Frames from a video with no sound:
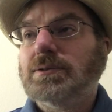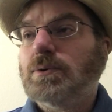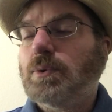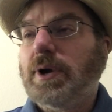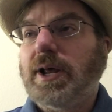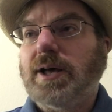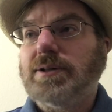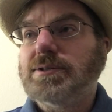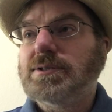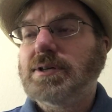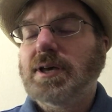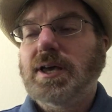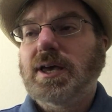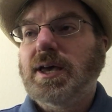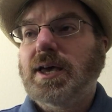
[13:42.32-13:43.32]
What else?
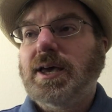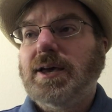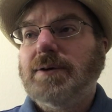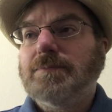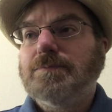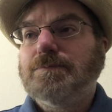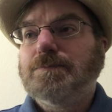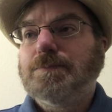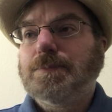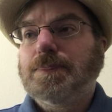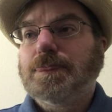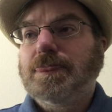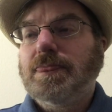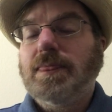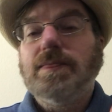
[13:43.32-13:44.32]

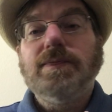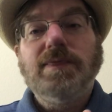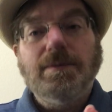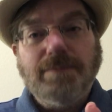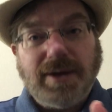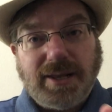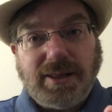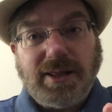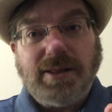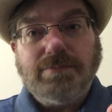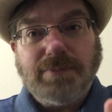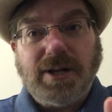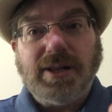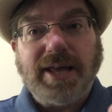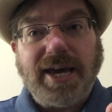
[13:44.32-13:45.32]
The
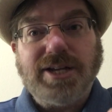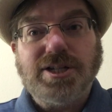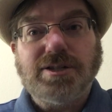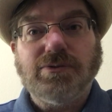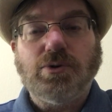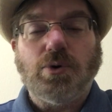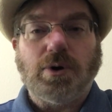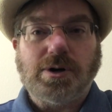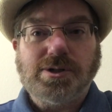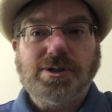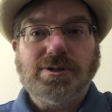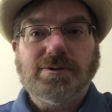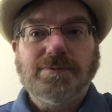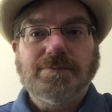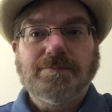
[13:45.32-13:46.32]
Middle Ages, of
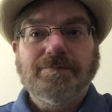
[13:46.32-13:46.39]
course.